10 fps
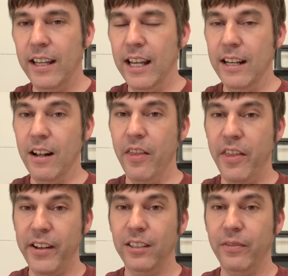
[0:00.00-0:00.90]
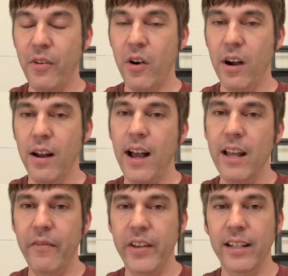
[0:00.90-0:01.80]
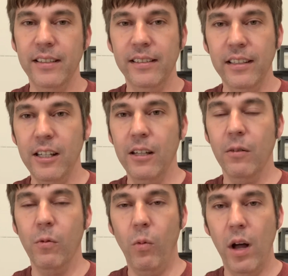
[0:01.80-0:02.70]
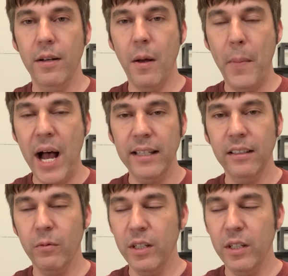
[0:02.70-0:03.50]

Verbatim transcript: And thus far, I have yet to see one positive,